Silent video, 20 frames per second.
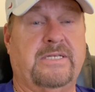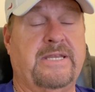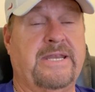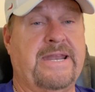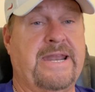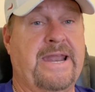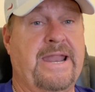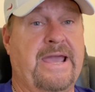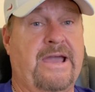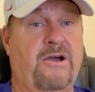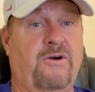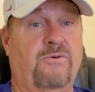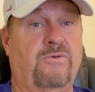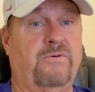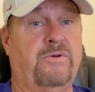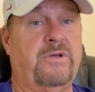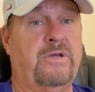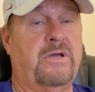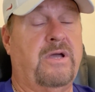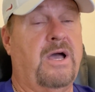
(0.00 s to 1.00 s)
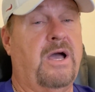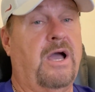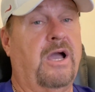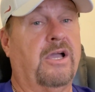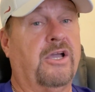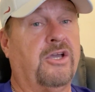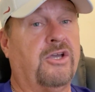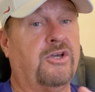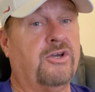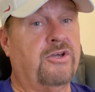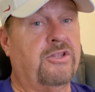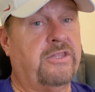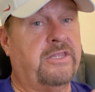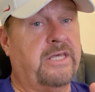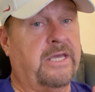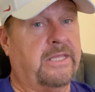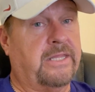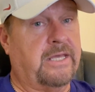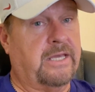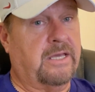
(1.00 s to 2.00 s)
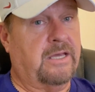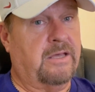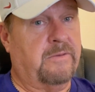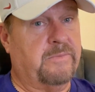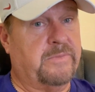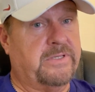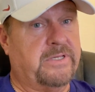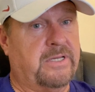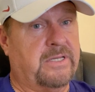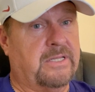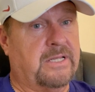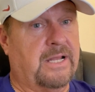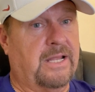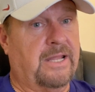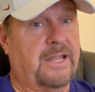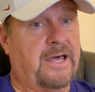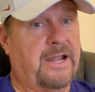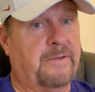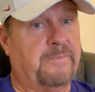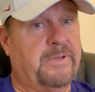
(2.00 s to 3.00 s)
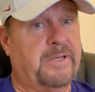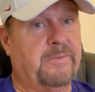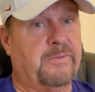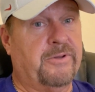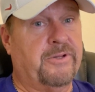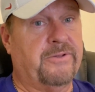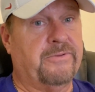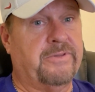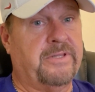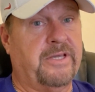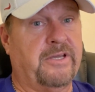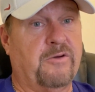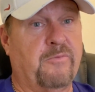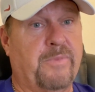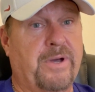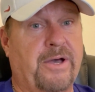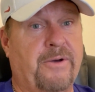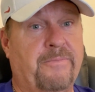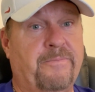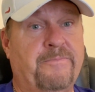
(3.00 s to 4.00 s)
Now, a good thing that comes in, a lot of people don't think about,